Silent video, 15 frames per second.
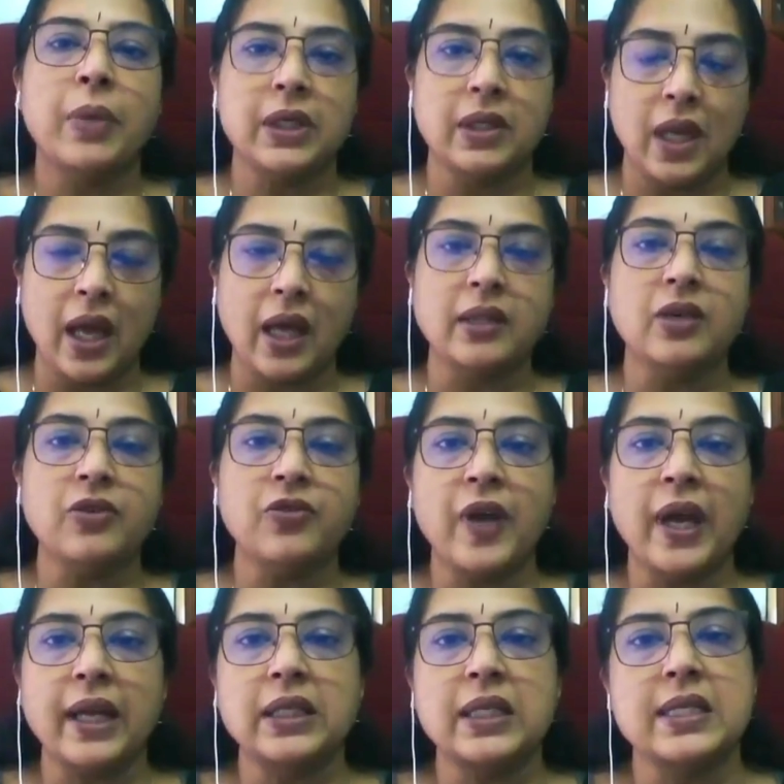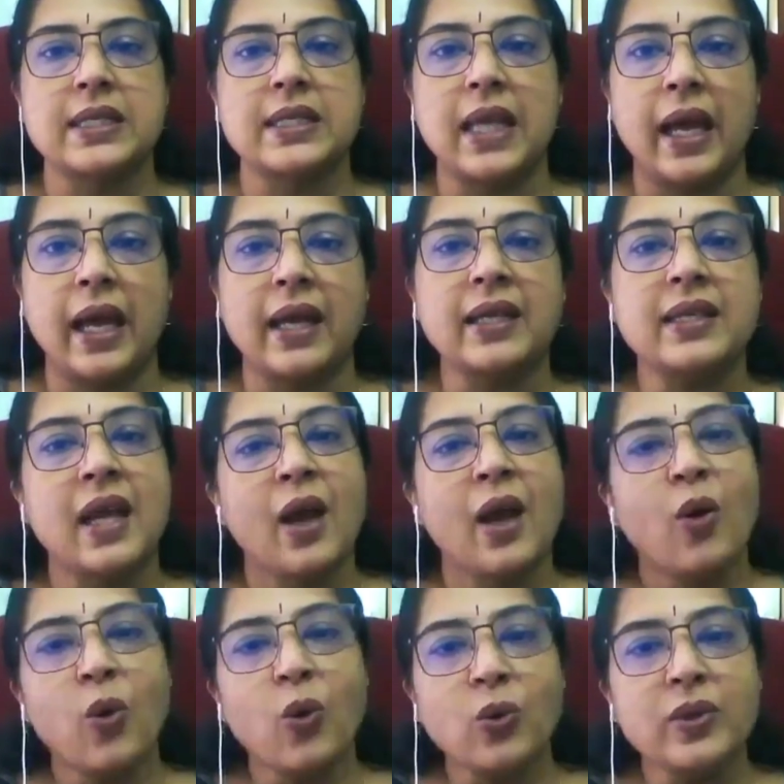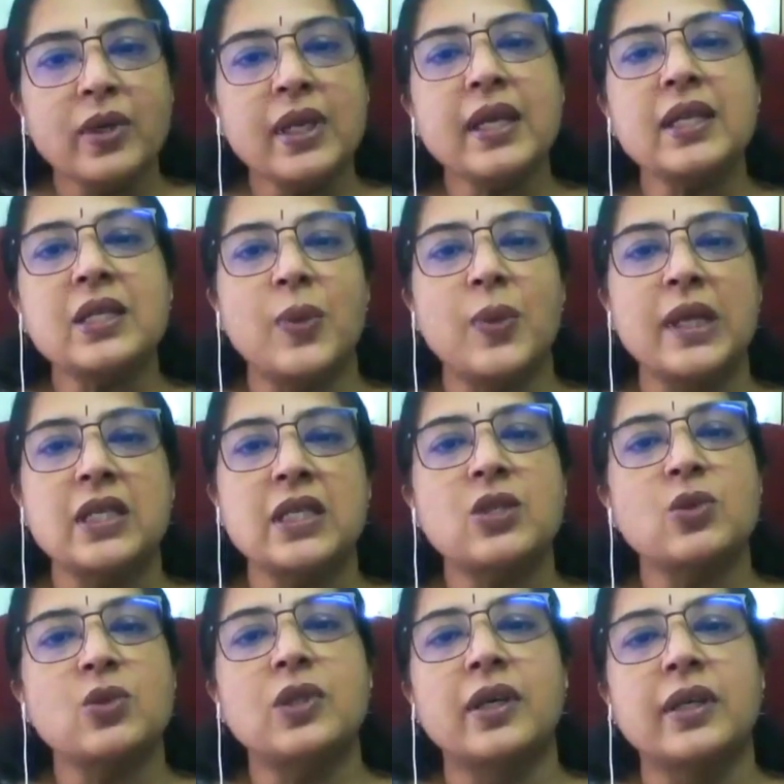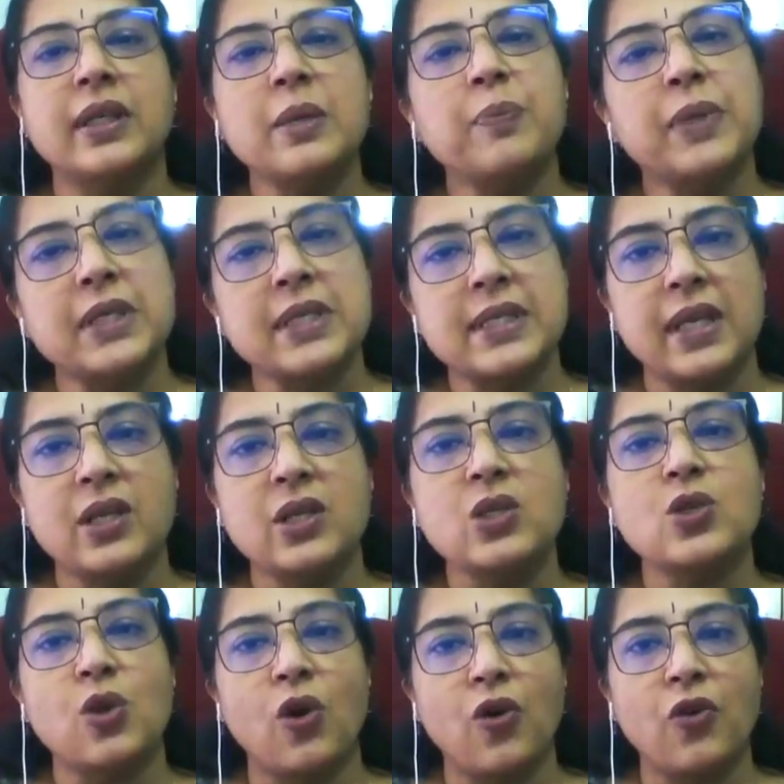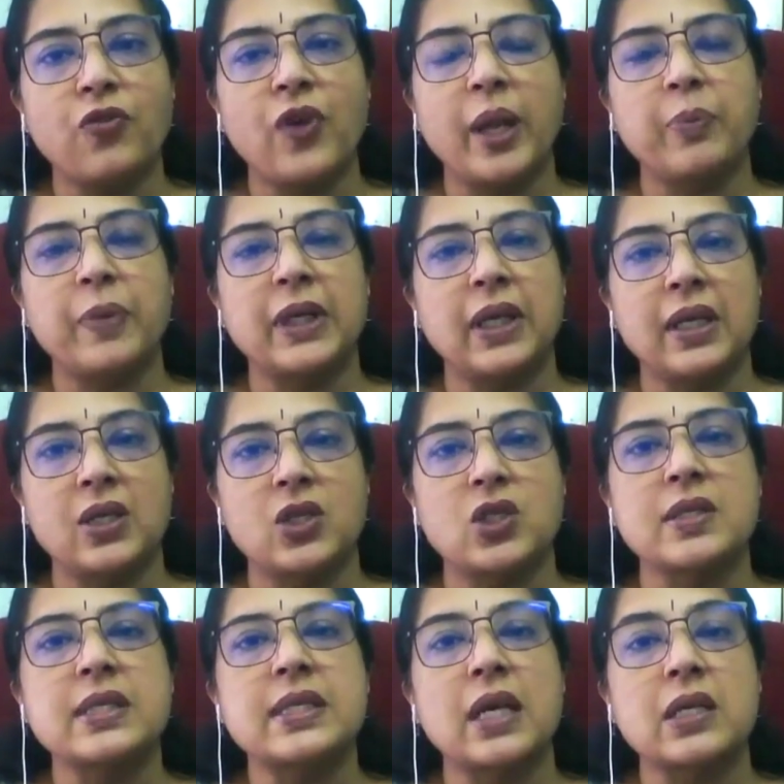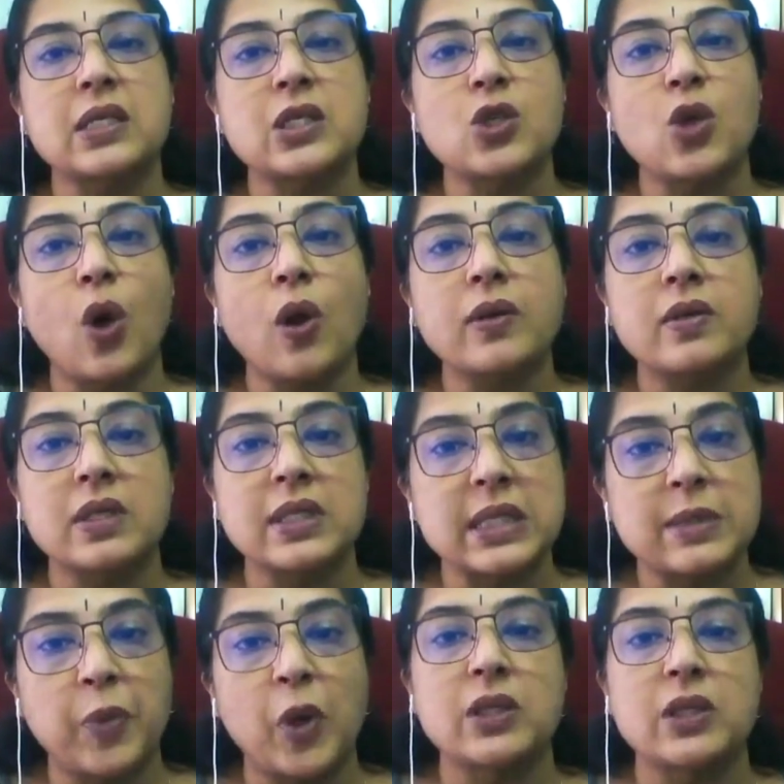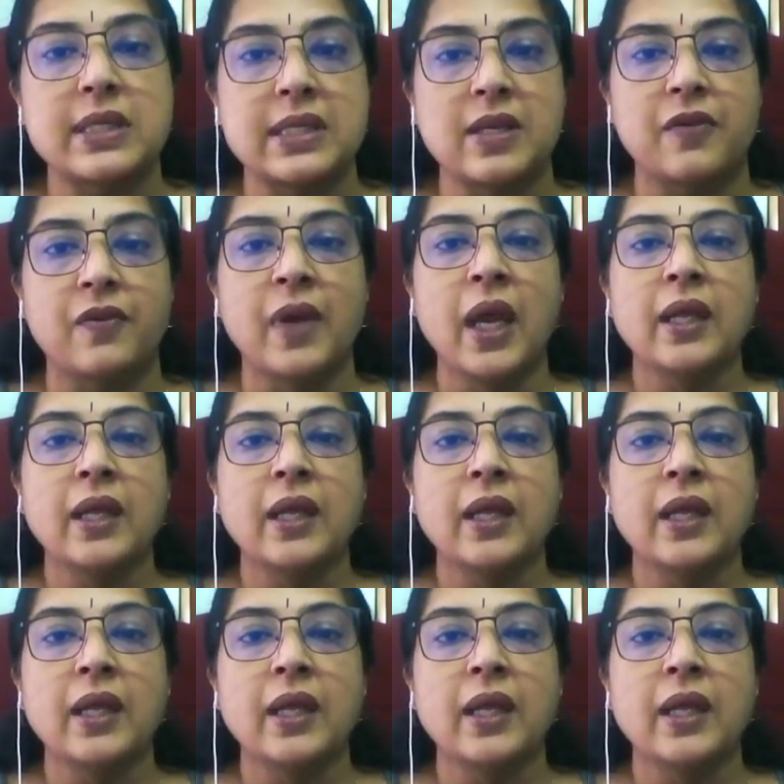But another fact is that only 20 to 30% of hypertensions are salt responsive.